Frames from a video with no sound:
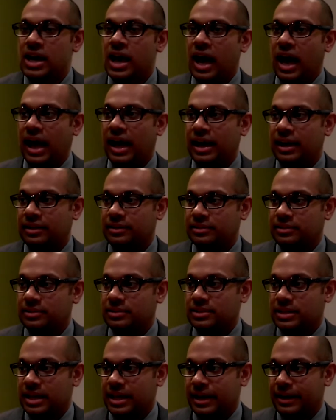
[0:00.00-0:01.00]

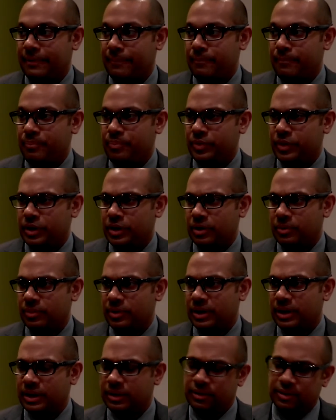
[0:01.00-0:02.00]
and
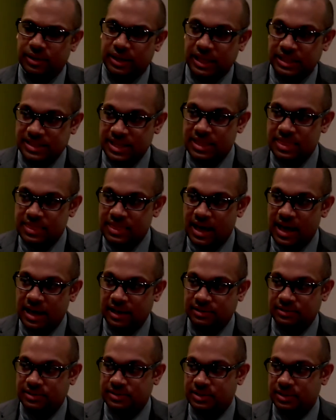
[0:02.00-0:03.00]
is it
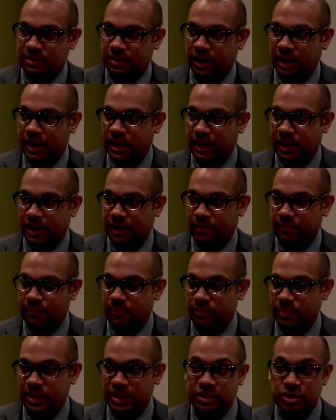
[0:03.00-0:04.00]
that
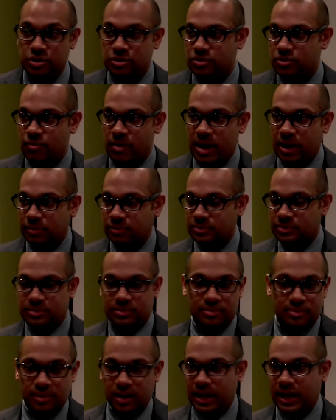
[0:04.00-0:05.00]
the issues
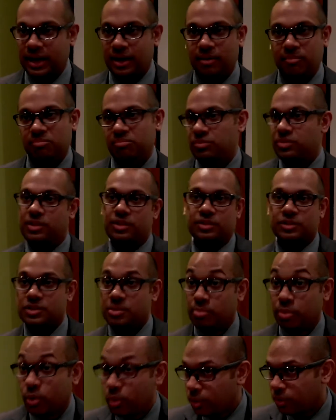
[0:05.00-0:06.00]
around the
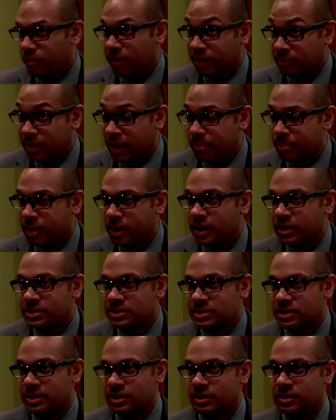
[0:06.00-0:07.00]
support around that
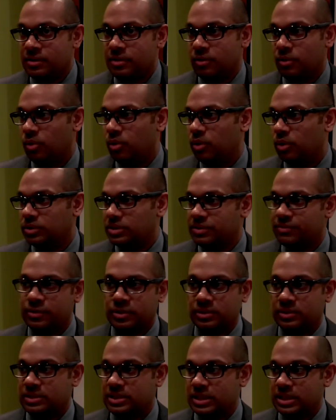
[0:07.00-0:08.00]
person, or
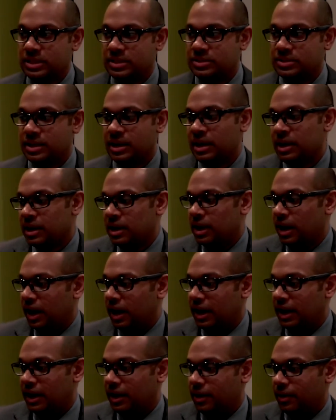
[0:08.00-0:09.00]
difficulties
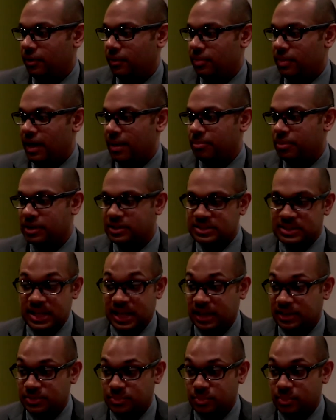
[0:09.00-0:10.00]
that person
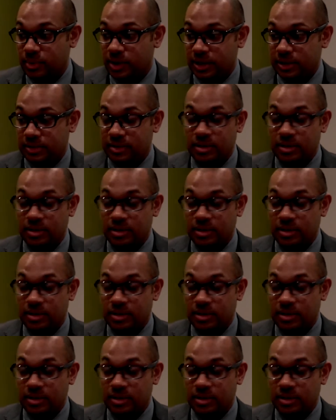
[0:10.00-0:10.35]
has with